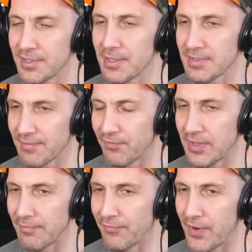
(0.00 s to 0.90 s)
use a
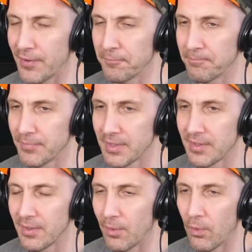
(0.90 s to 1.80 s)
flip phone
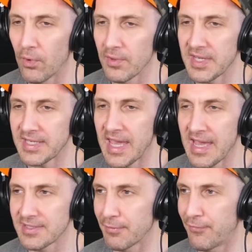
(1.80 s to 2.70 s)
or they
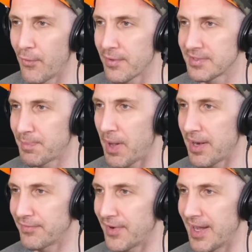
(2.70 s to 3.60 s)
can't afford
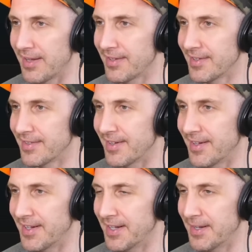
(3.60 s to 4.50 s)
Spotify.
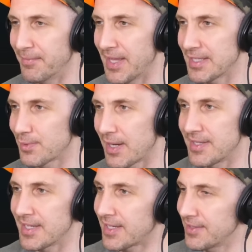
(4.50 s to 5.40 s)
Um, that's what I
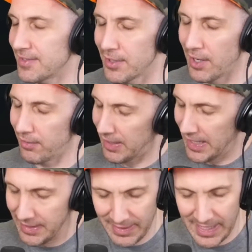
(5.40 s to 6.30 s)
think. And, you know,
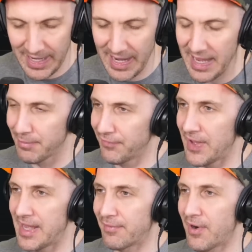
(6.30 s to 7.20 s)
I, I, I, am a
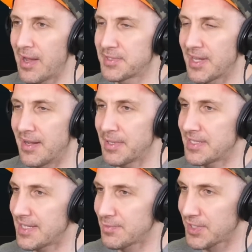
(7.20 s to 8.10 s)
fan of Rob Zombie.
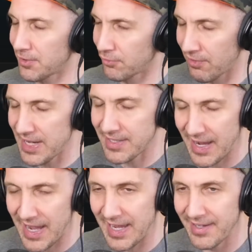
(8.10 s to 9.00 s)
Seems like a great
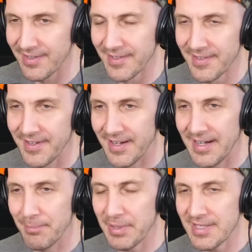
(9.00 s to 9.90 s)
guy.
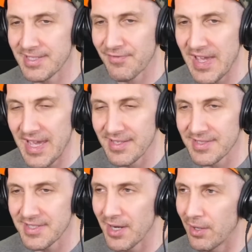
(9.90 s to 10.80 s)
Um, but his
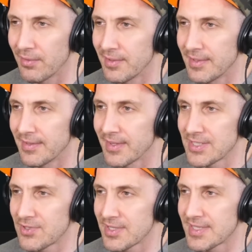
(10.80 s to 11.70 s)
fans, you know,
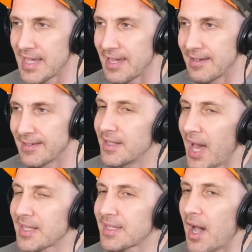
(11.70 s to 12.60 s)
let's just say
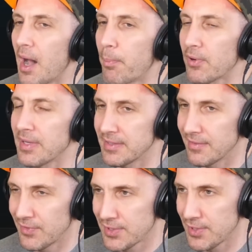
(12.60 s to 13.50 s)
not at the upper end
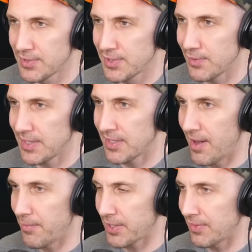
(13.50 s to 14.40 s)
of the
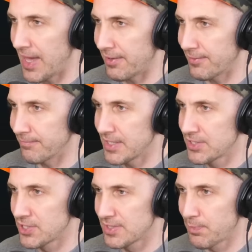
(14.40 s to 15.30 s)
socioeconomic ladder.
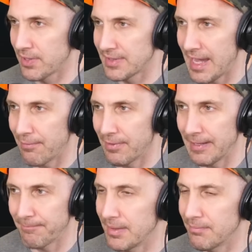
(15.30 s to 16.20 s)
Let's just put it that
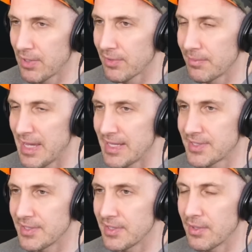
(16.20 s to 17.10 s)
way. And Marilyn
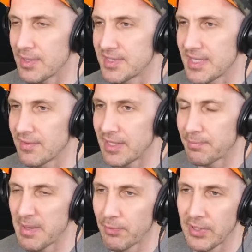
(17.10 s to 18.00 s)
Manson, you know, you see like
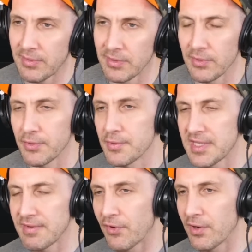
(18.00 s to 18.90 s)
people like Lil
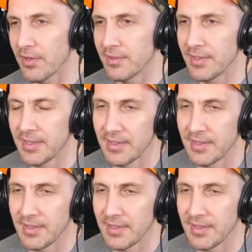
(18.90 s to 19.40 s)
Uzi Vert